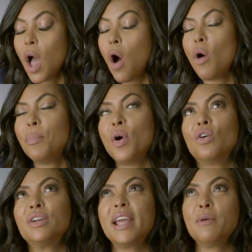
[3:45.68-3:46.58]
Oh,
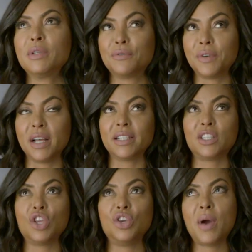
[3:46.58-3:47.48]
Poker Day was fun.
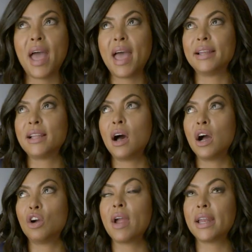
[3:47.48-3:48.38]
So you had
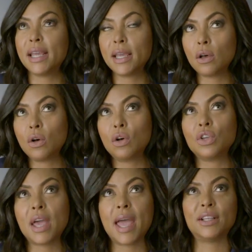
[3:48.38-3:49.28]
uh, Grant Hill,
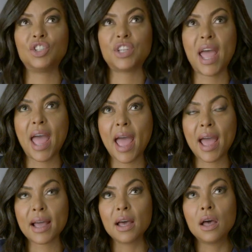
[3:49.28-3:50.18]
you had
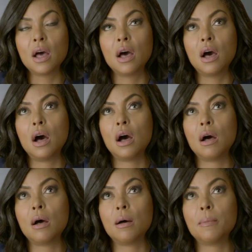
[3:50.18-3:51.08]
Shaq.
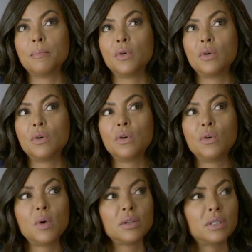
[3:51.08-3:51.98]
Um,
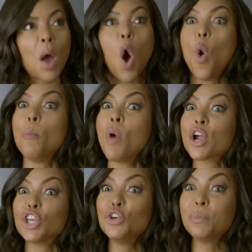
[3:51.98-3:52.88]
who else? Oh,
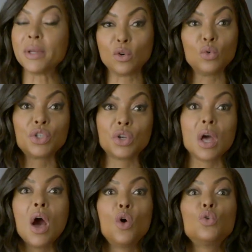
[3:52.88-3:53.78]
Mark Cuban, who's
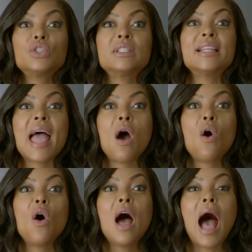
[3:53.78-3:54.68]
who's
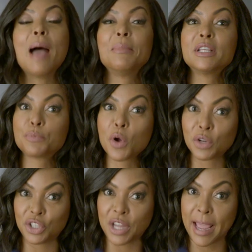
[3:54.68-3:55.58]
now I'm his
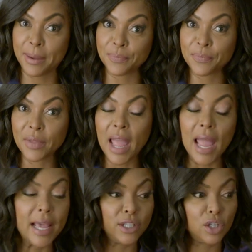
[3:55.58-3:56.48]
protege.
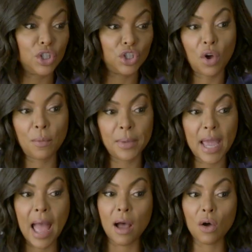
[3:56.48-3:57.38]
He's going to show me
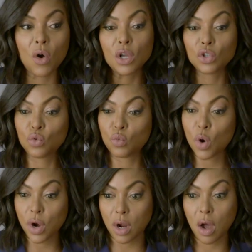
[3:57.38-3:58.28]
how to
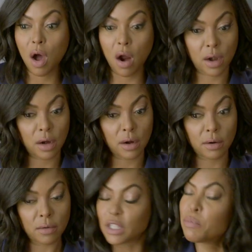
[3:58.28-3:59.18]
work harder,
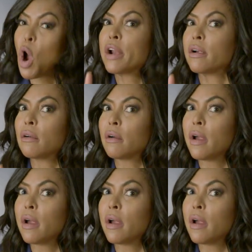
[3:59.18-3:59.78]
smarter,